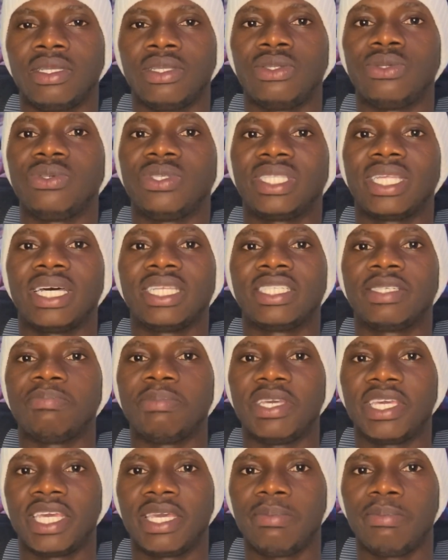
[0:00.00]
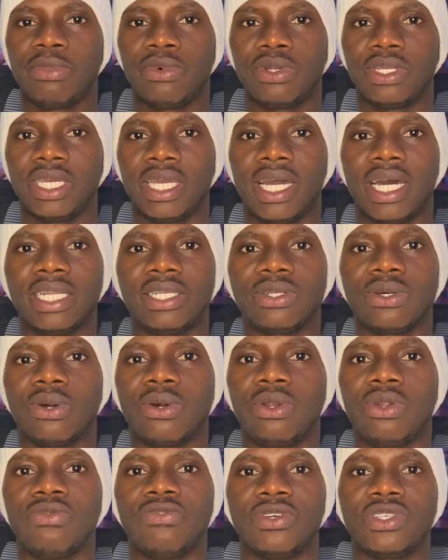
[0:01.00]
you start making money and
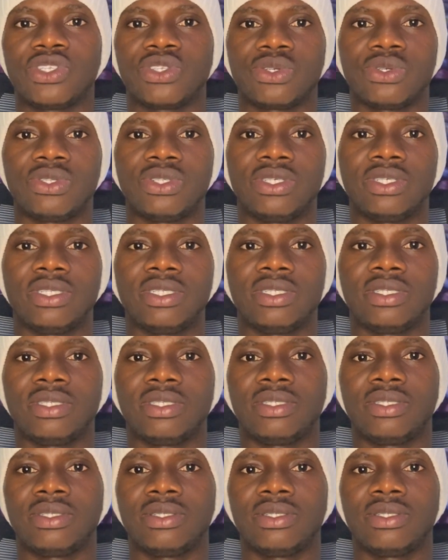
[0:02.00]
all of a sudden